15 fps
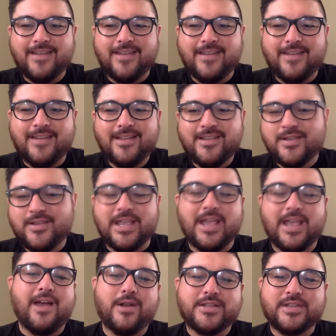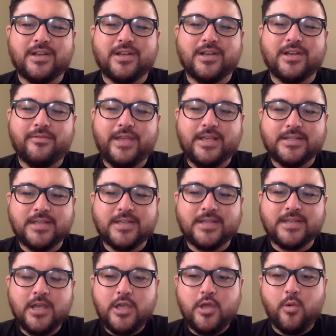and you say, I want to solve
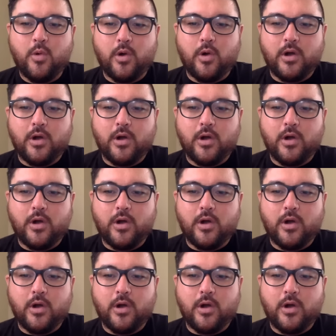this,